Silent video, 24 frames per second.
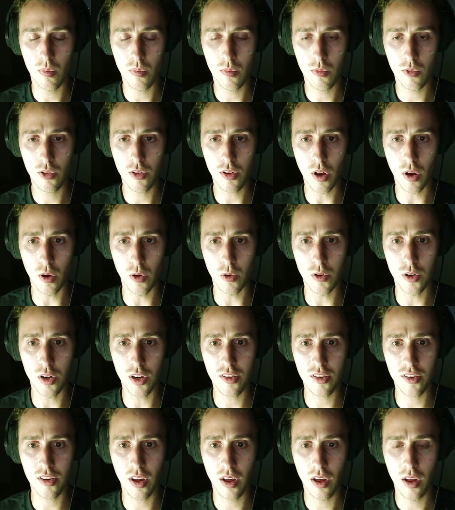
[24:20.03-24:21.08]
So
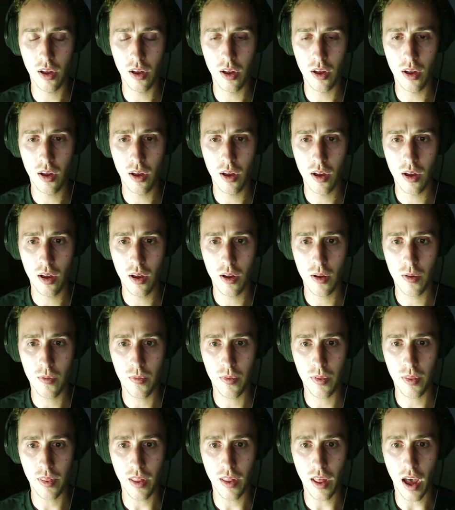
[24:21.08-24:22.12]
just,
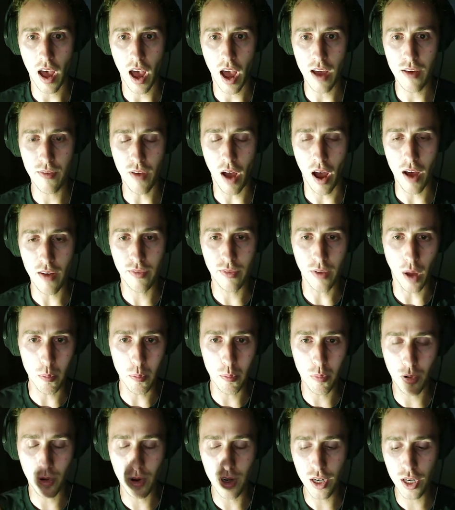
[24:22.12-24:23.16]

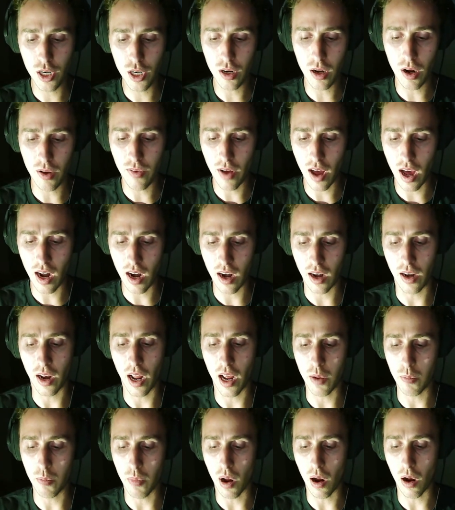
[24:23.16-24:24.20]
I'm pretty sure I've had a
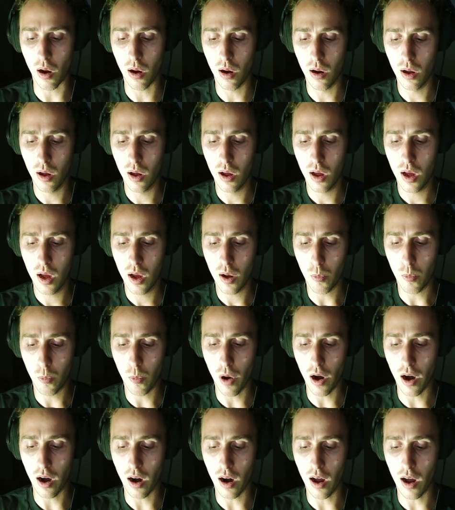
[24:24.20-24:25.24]
nightmare
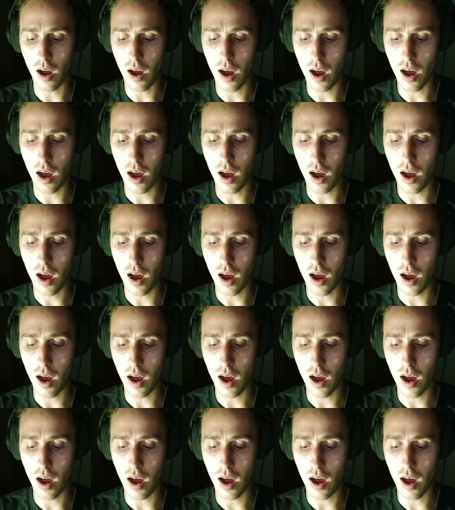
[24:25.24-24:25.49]
where